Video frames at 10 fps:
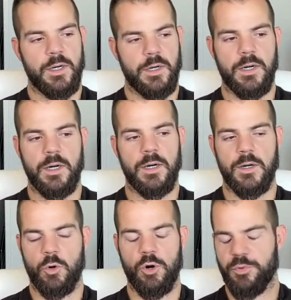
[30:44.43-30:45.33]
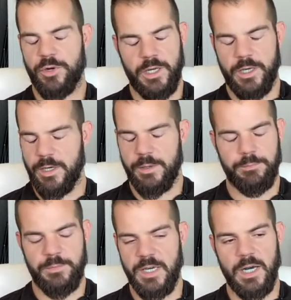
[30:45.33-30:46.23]
uh,
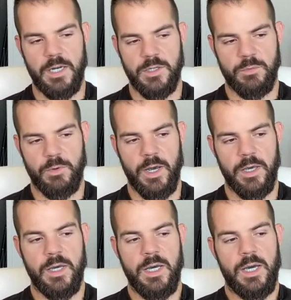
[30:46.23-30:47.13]
corporate-y B S, right? Mm-hmm.